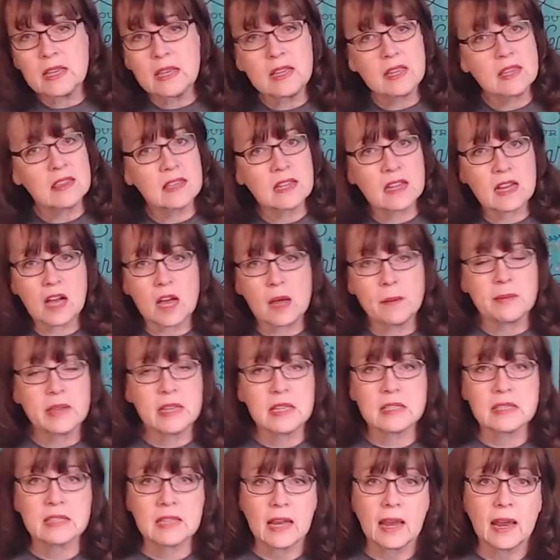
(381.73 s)
in the
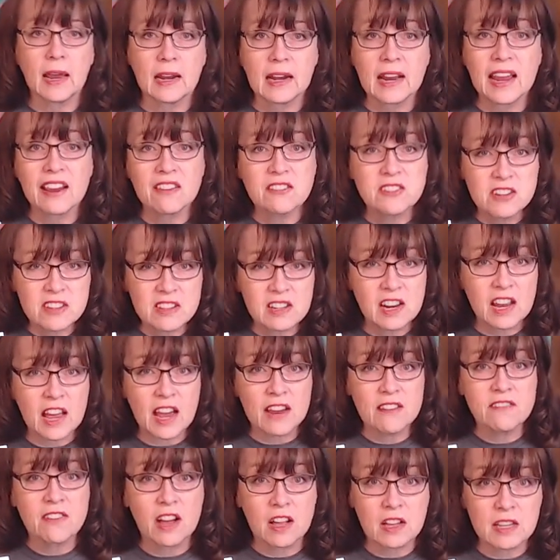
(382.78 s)
comments and after the
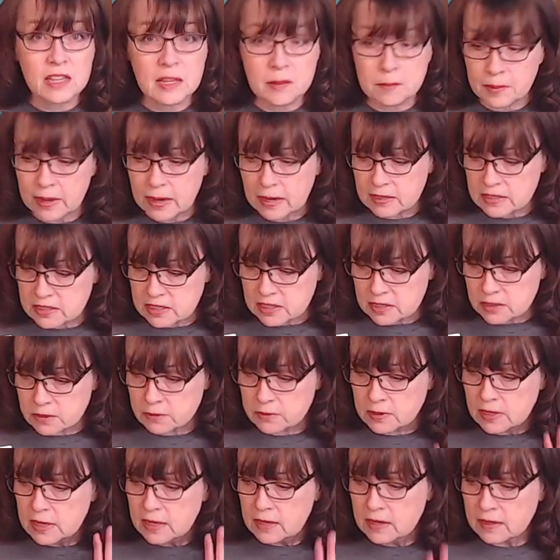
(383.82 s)
live I'll get back to you.
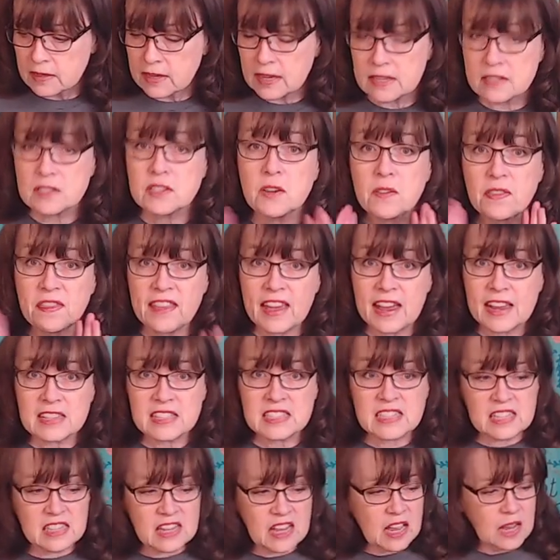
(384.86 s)
Okay, so that's
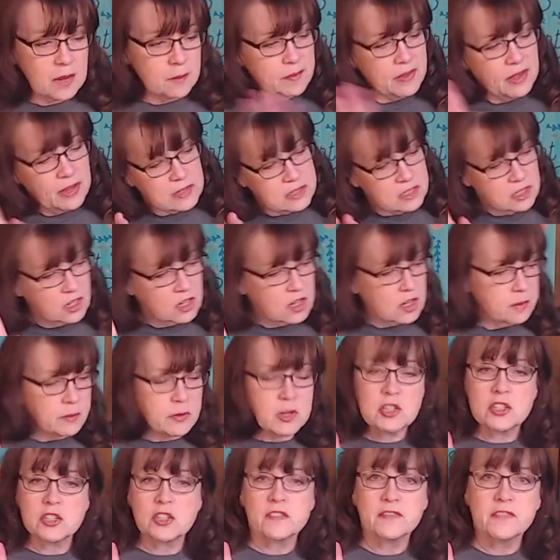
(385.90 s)
club, that's our
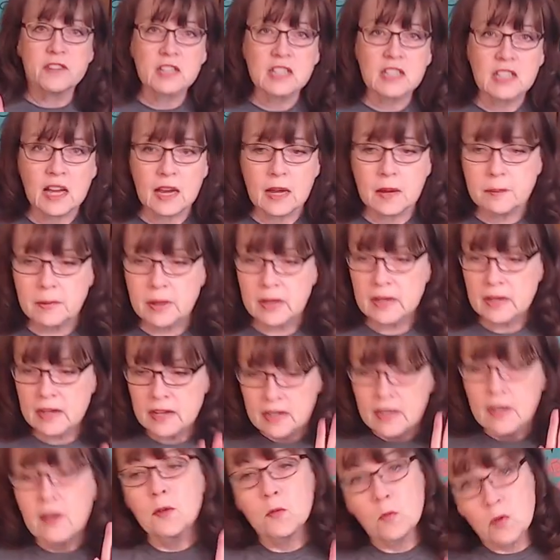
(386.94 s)
commercial for club.
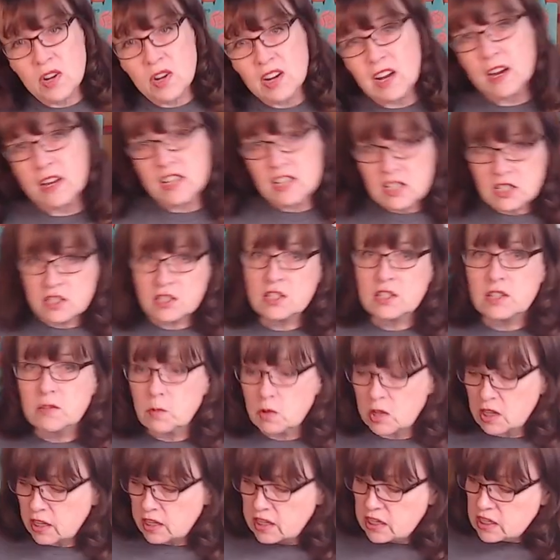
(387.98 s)
We're not going to we're
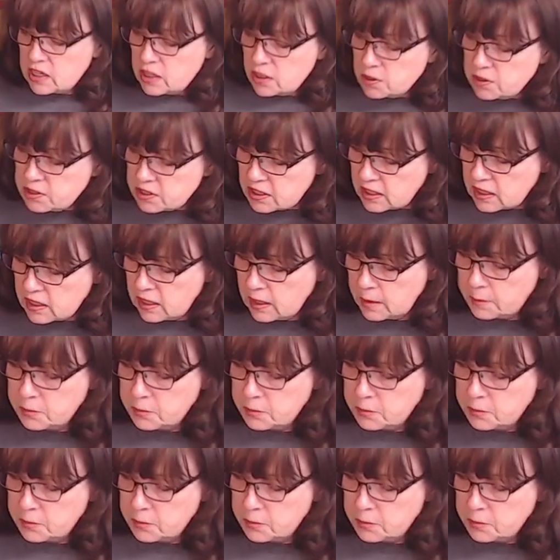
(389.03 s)
not going to use the club